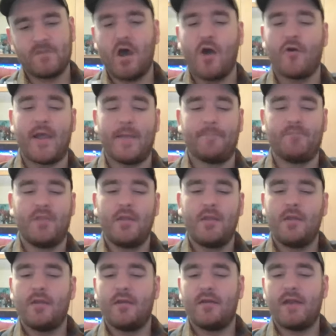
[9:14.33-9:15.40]
All right.
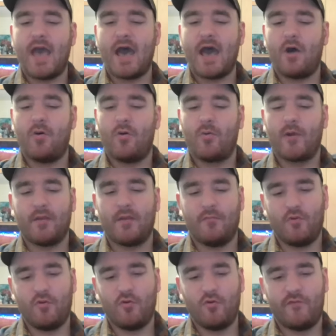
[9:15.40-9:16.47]
Now we're going to
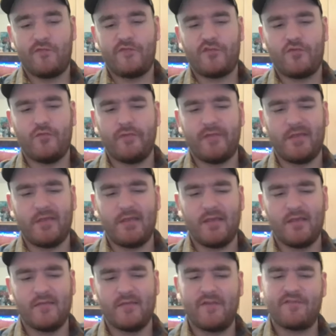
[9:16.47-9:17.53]
move to
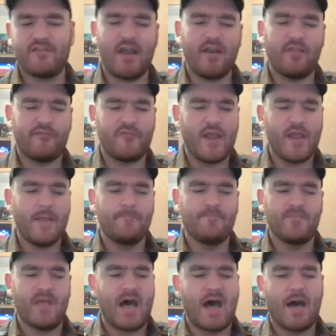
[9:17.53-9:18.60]
the left side of the
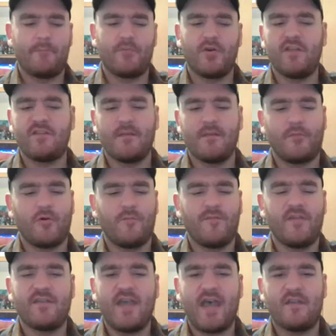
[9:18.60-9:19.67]
frame. Pretty simple.
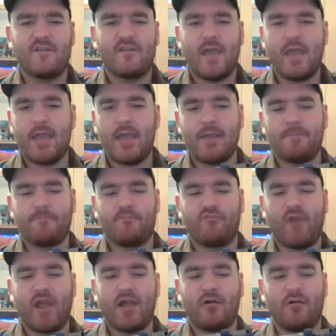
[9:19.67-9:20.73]
This has a
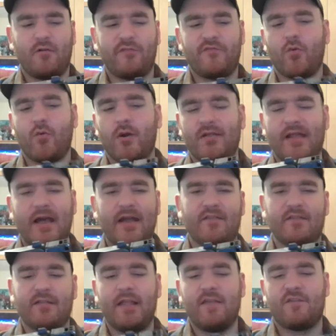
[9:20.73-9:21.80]
rail for
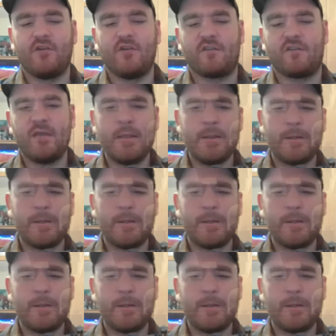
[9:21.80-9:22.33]
lights, lasers.